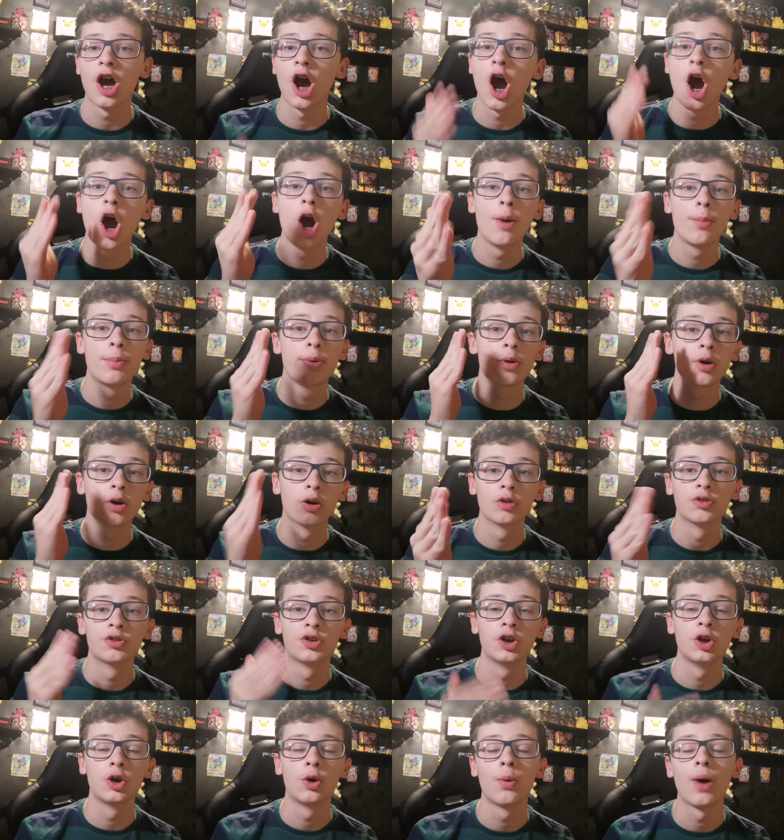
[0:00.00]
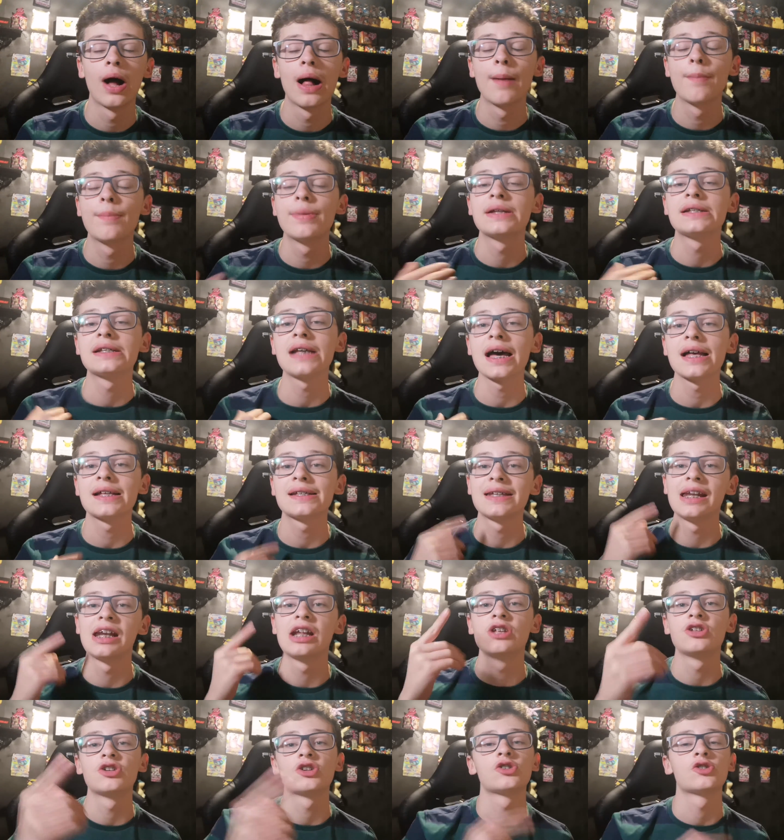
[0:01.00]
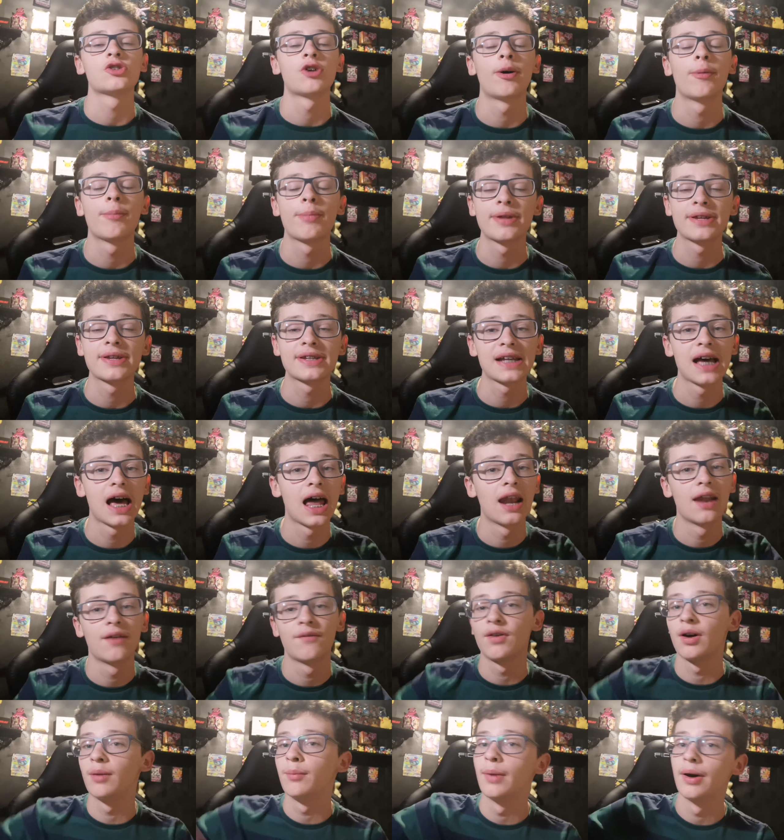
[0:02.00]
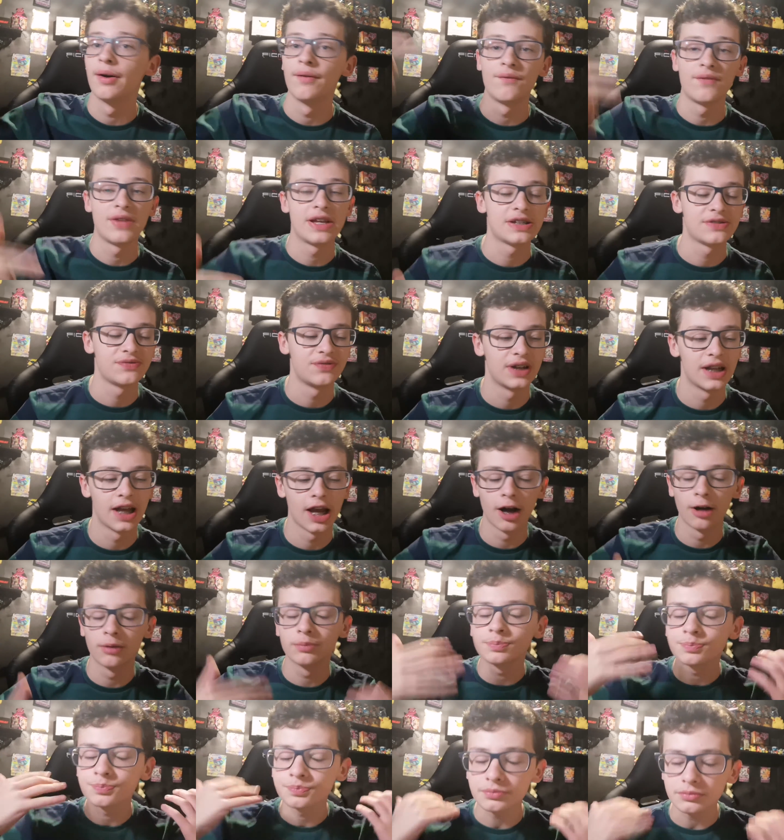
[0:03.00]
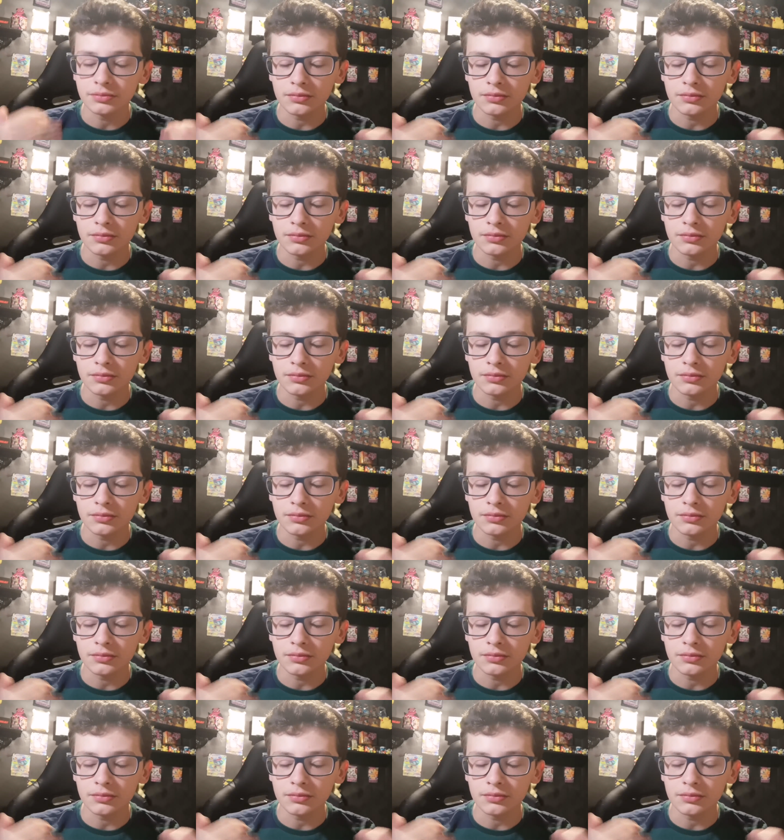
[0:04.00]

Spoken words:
I hope you're all doing well, but as it is, you can solve the title of this video.